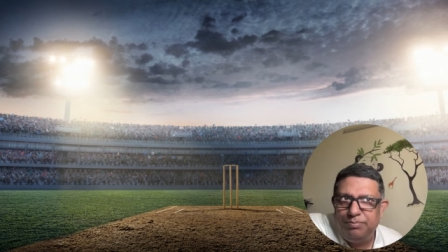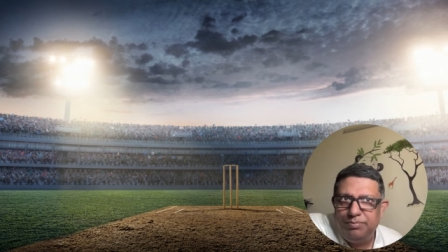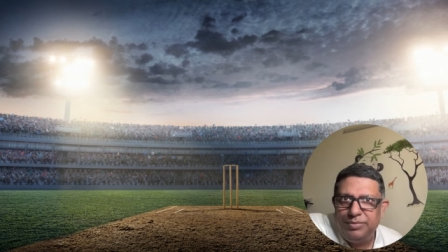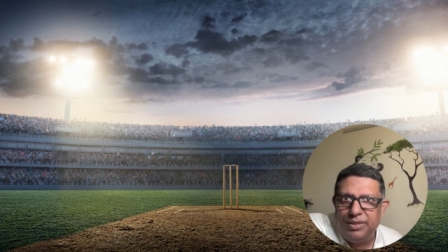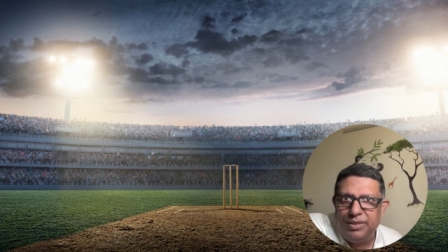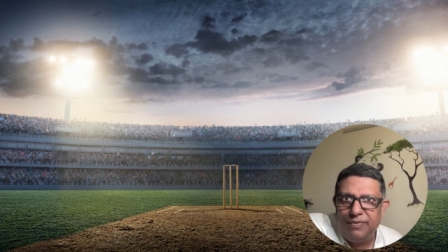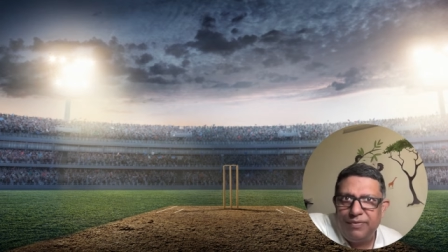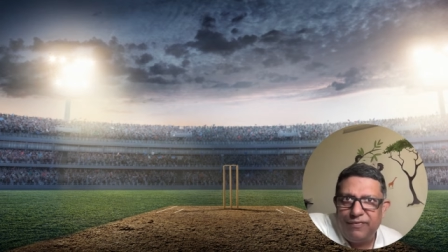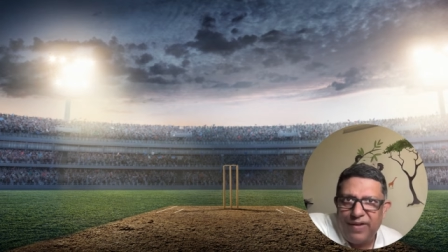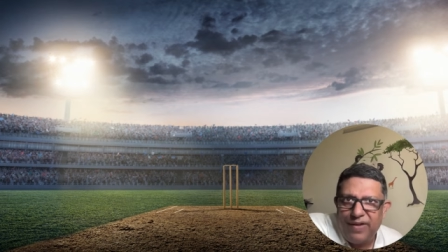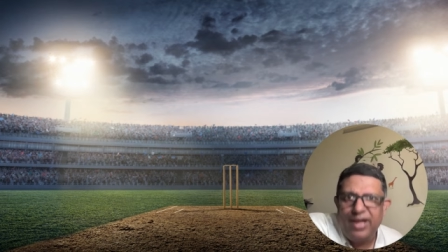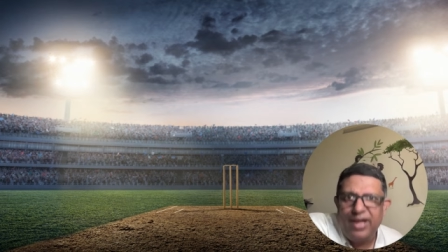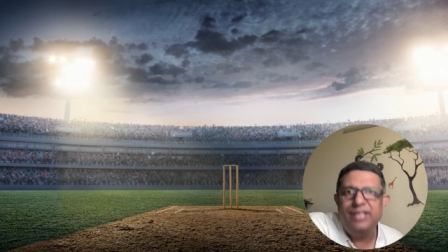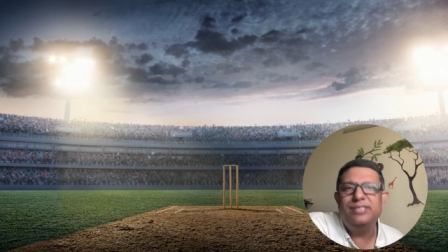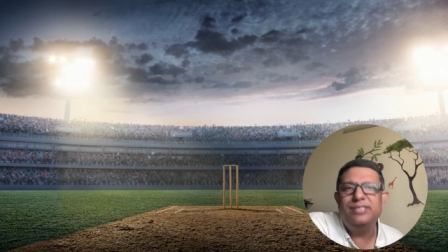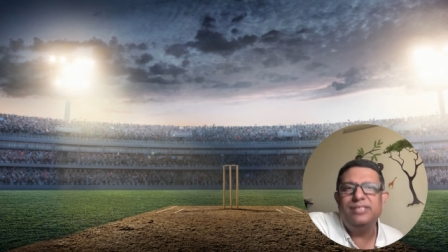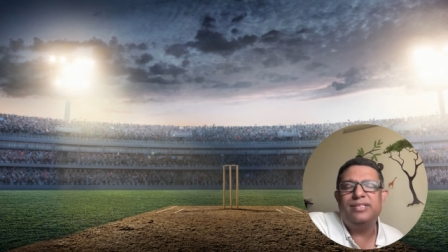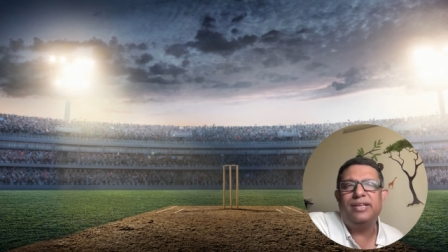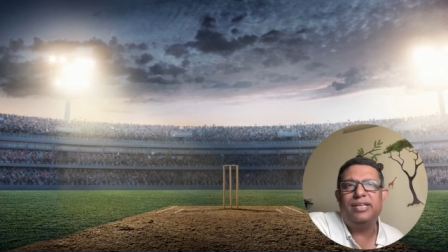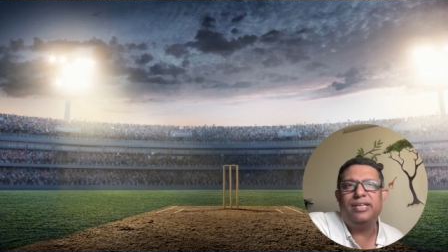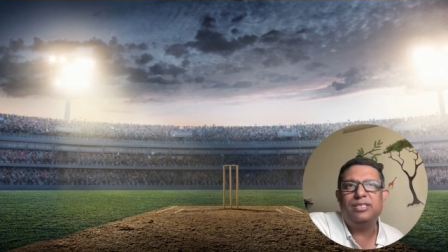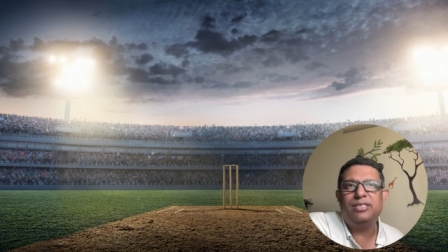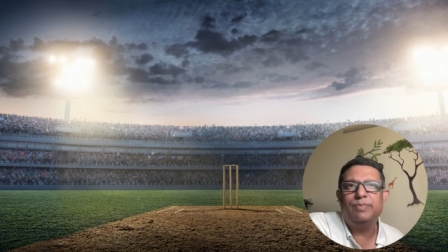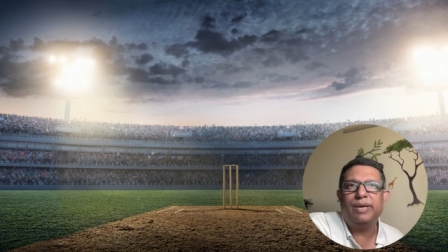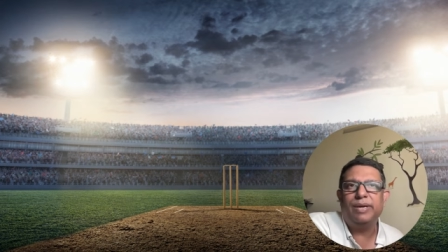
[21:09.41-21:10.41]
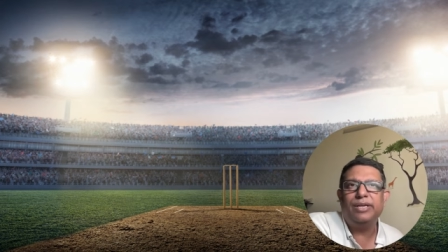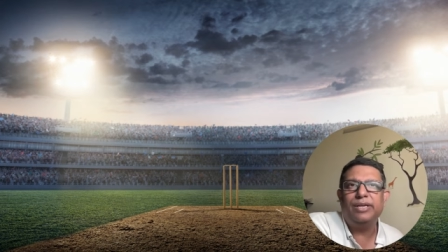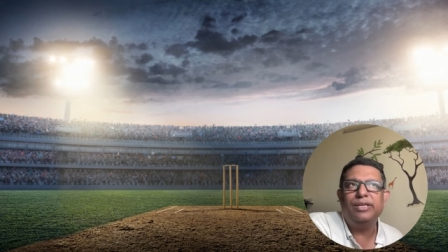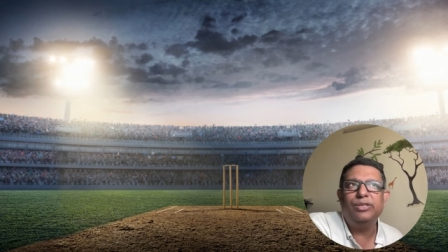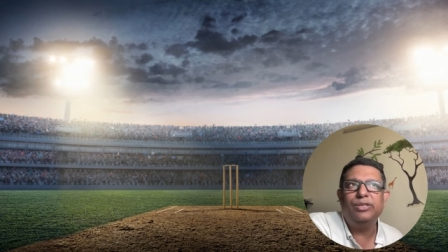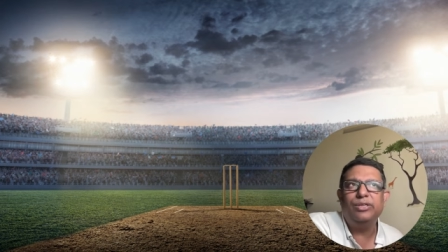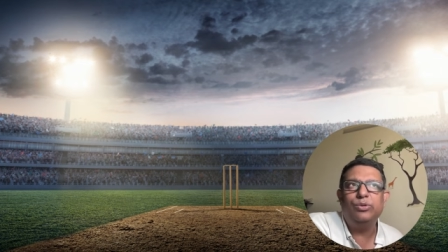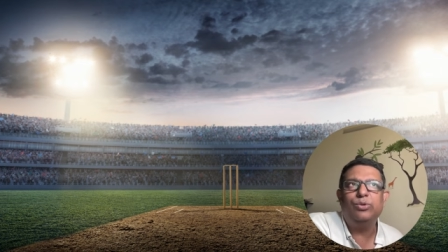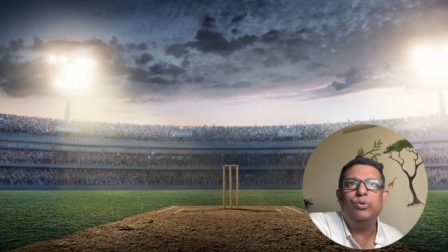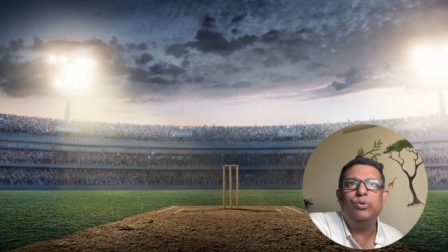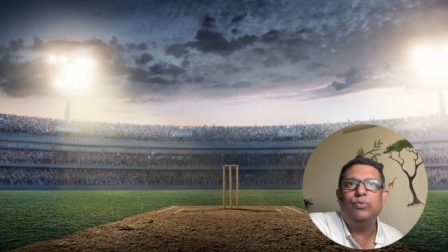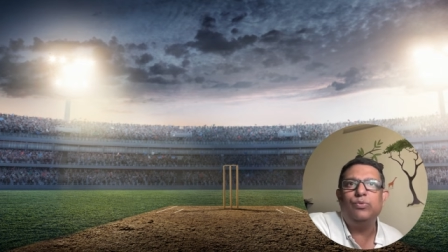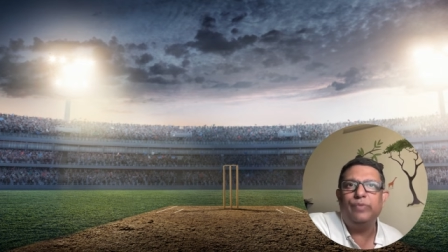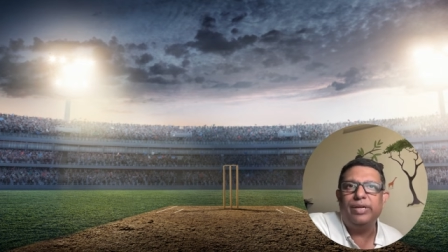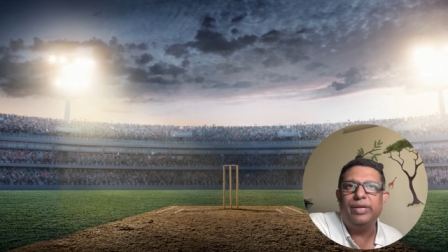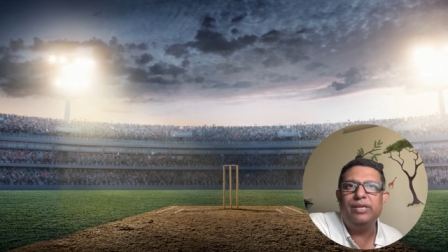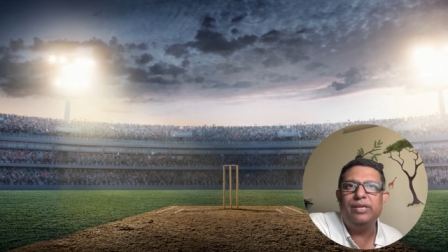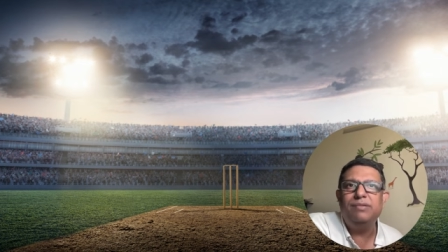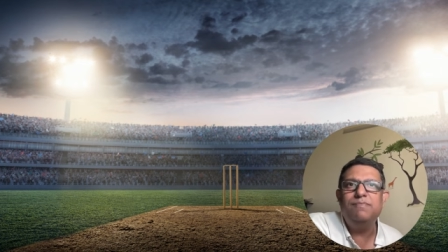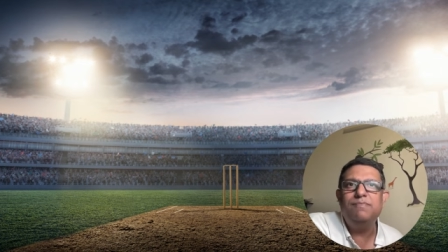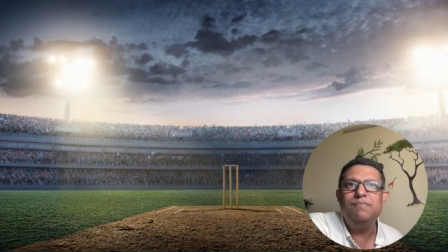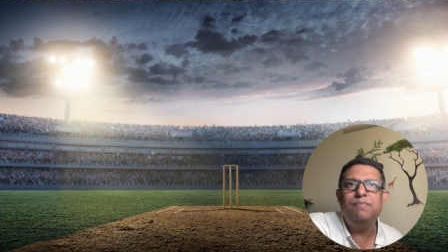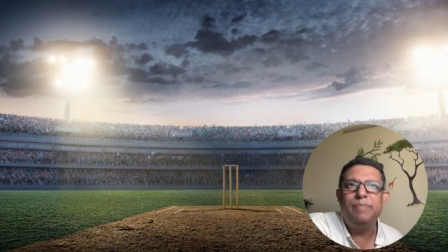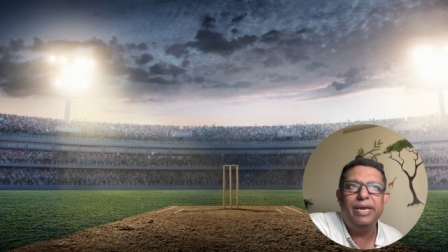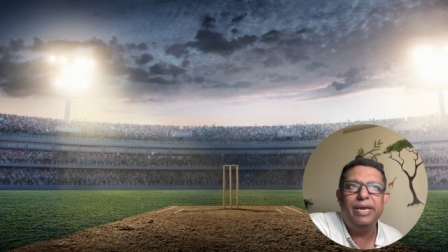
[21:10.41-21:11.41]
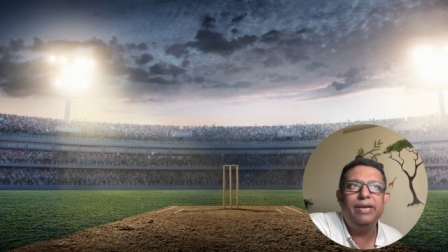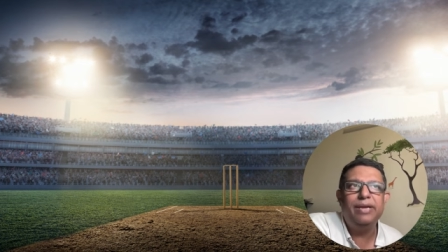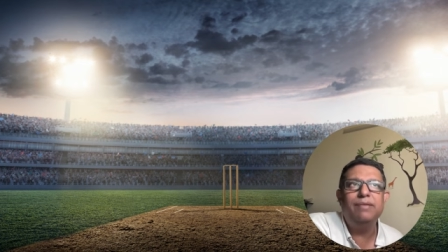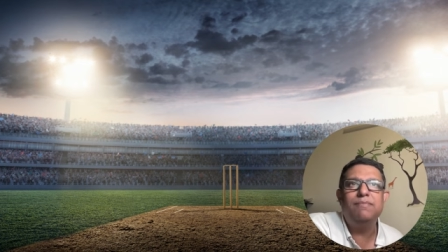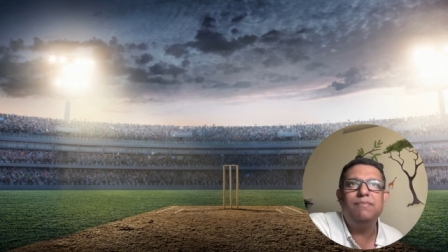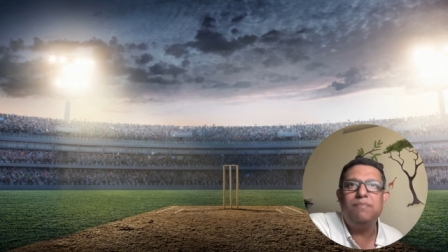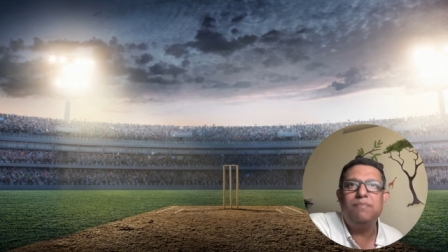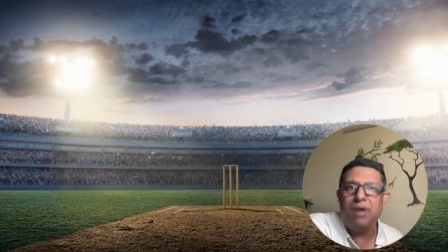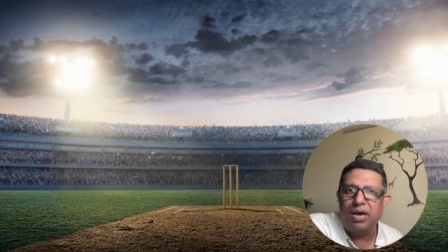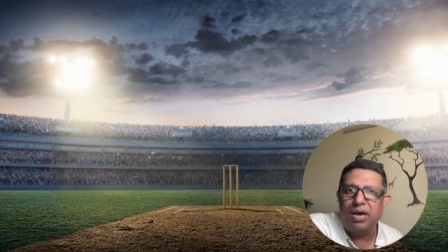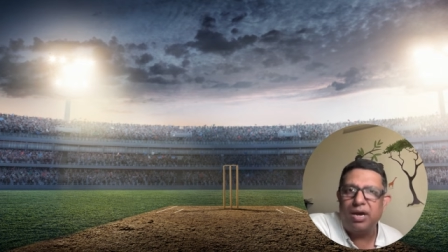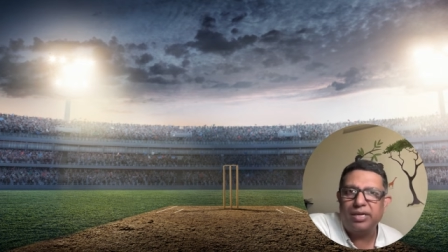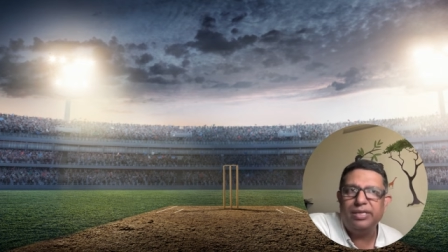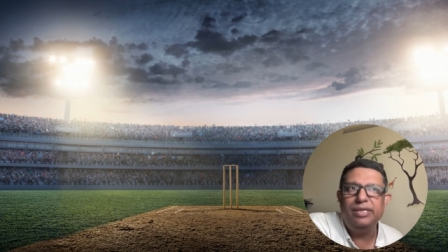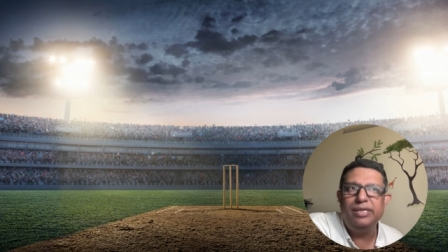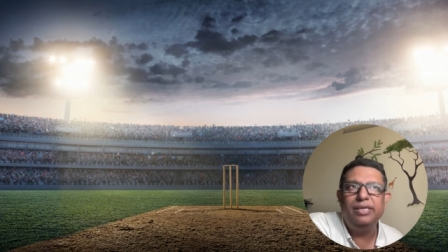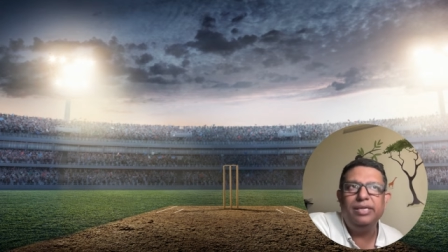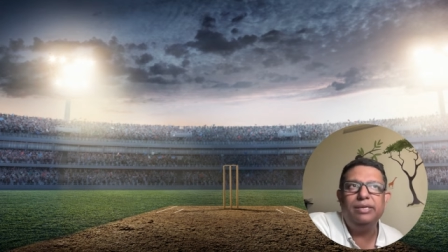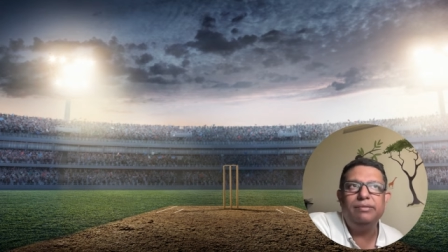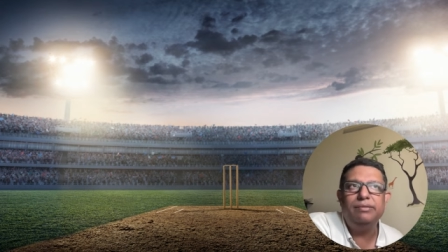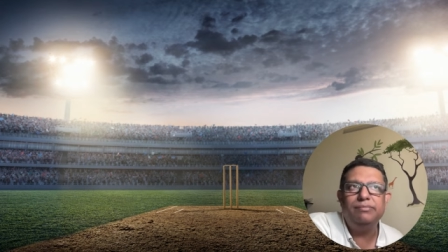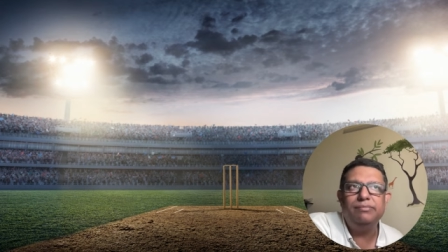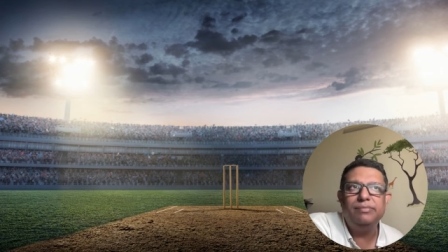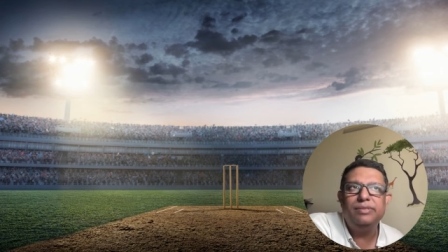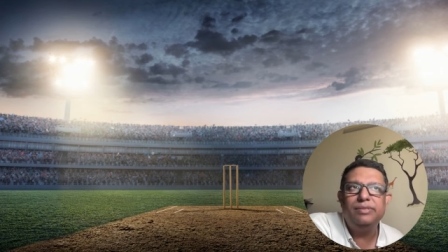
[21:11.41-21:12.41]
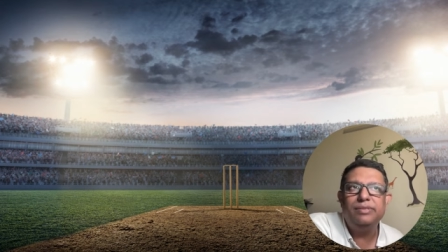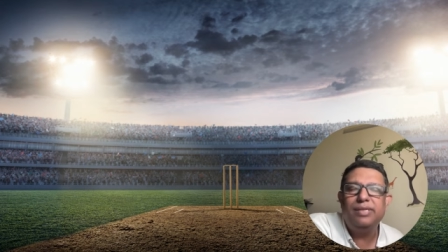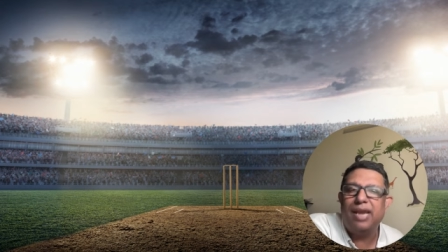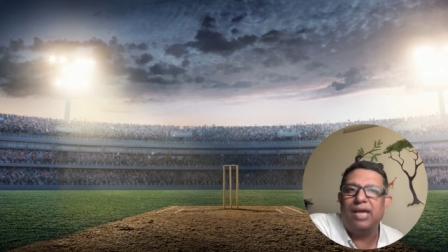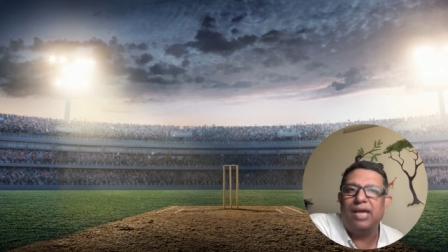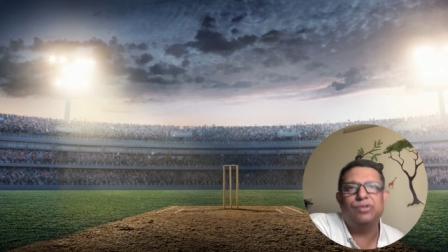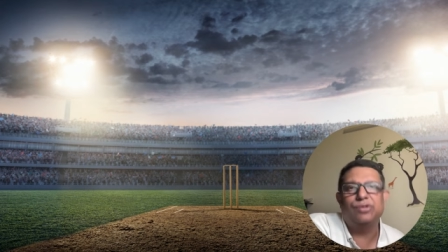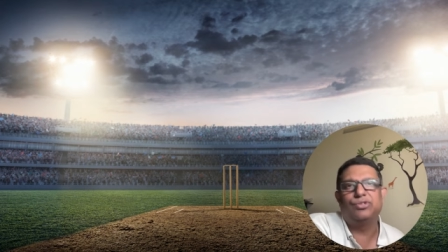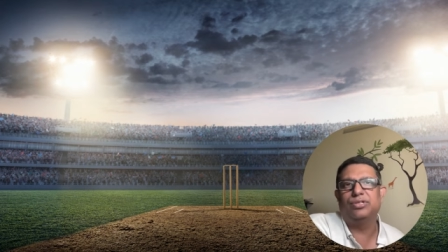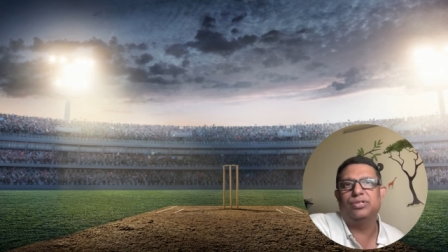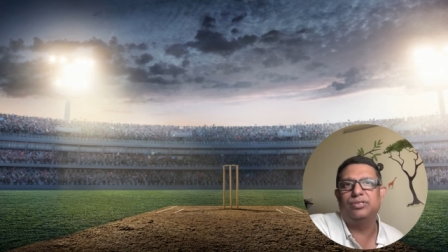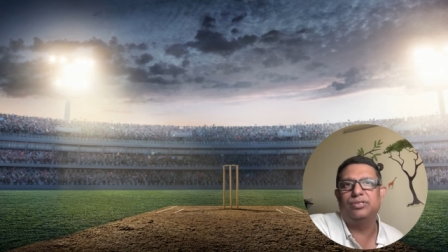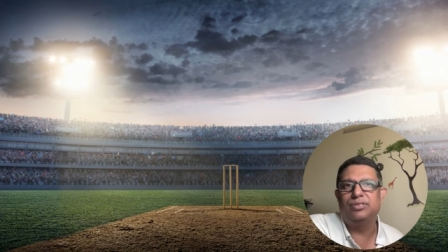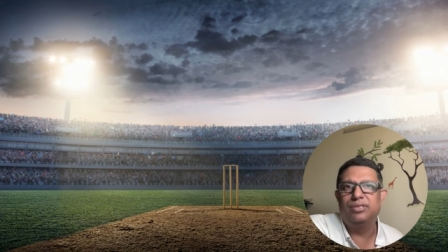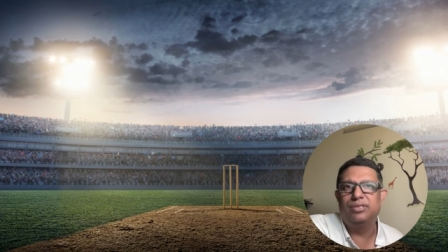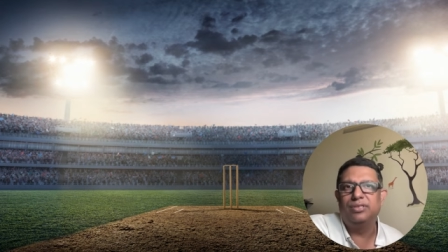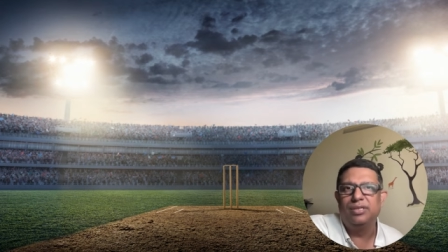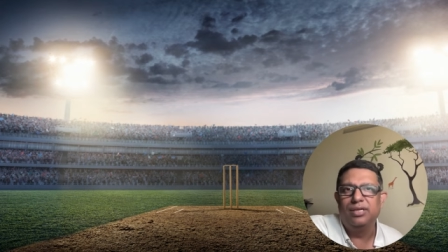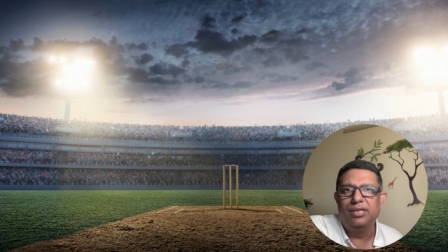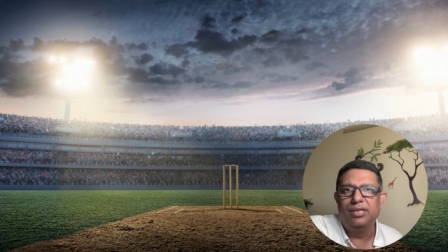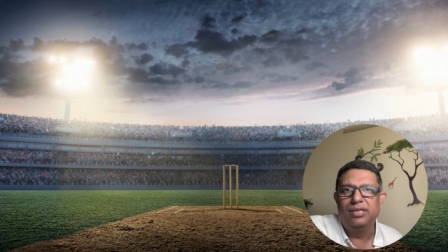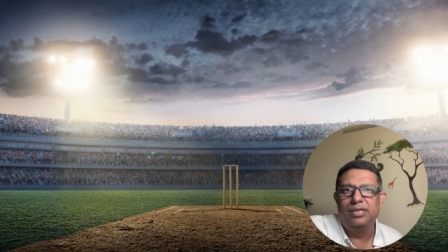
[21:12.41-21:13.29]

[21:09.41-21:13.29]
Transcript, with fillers: the fans are expecting you to win big marquee clashes